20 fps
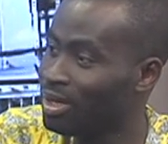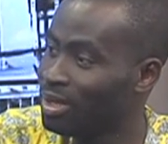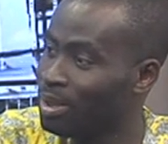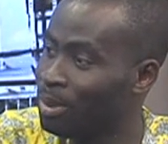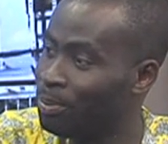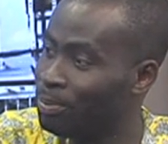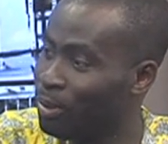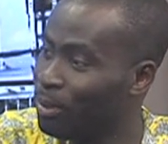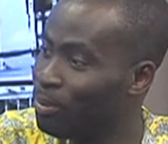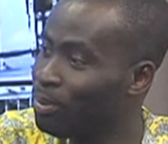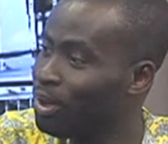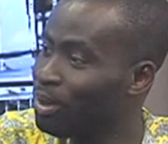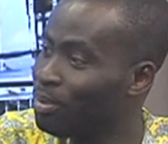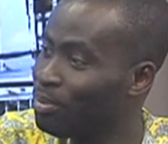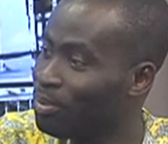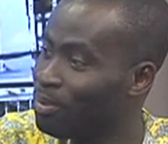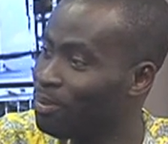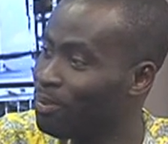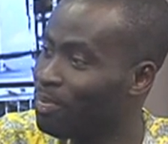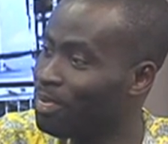The so problem,
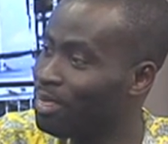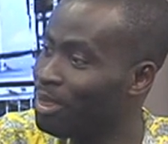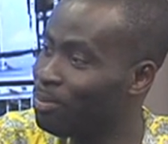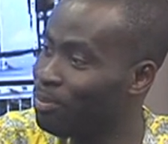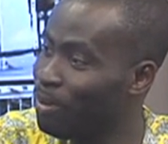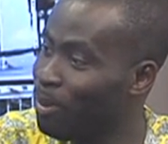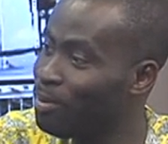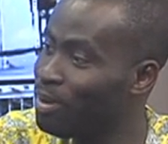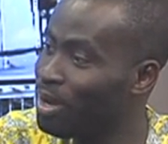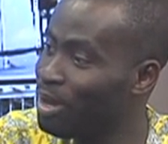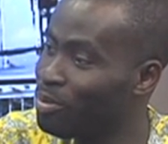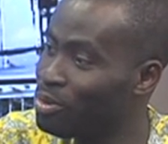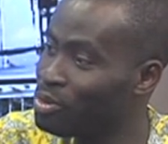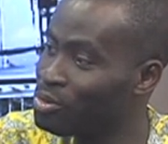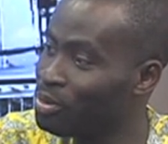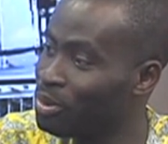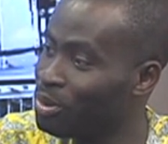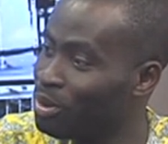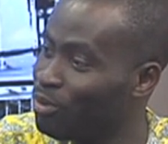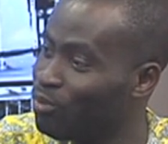the is problem is
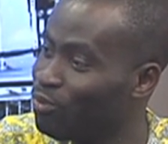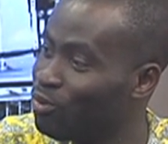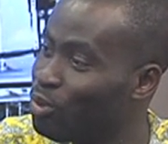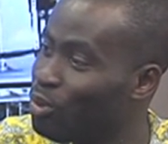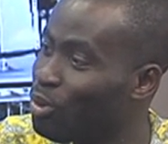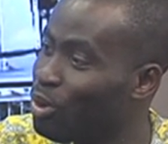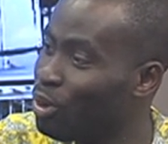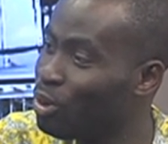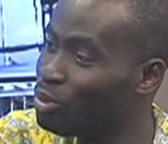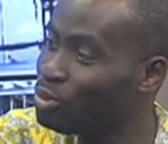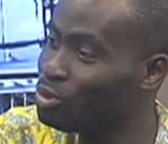with the fuel